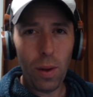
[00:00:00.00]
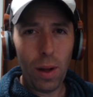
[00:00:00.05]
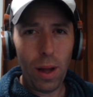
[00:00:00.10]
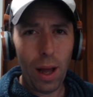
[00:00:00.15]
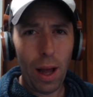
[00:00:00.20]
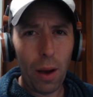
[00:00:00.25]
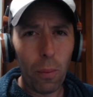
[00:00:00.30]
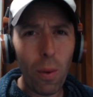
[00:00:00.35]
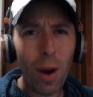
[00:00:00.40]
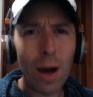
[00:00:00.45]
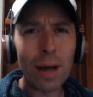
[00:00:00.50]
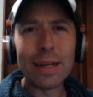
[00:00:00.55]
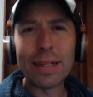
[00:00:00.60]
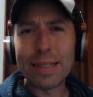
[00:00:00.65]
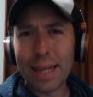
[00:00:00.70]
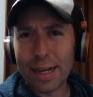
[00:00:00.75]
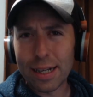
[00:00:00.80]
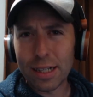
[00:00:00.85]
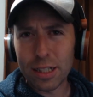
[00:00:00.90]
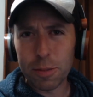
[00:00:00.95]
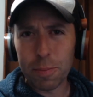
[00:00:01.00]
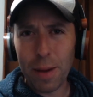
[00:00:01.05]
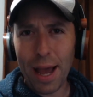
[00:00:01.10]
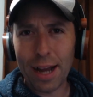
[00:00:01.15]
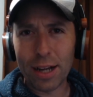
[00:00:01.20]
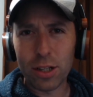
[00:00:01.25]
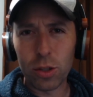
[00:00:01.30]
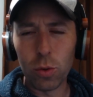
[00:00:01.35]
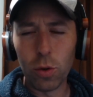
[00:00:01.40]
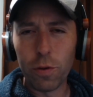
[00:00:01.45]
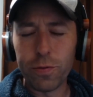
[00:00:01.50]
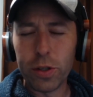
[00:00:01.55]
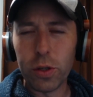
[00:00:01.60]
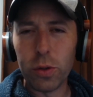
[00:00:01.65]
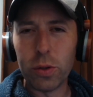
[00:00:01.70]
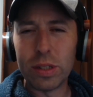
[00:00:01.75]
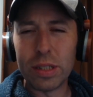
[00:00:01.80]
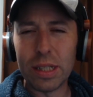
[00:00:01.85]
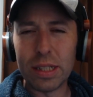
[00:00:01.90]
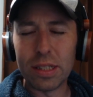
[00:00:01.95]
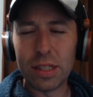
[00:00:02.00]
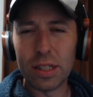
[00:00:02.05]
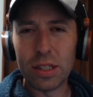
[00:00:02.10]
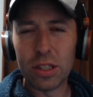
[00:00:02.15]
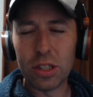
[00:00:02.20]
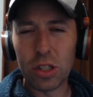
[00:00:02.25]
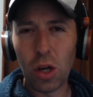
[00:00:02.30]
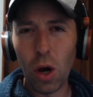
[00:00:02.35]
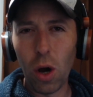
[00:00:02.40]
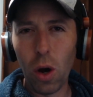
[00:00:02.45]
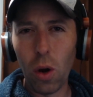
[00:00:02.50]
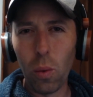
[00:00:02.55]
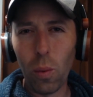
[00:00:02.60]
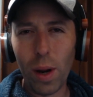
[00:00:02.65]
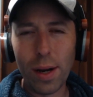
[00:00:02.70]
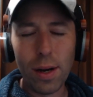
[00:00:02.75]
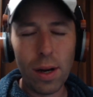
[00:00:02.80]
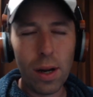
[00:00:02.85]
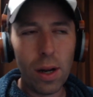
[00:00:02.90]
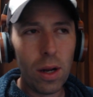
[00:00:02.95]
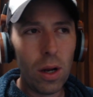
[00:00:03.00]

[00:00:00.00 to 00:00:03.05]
I want to take us back to a few seasons ago when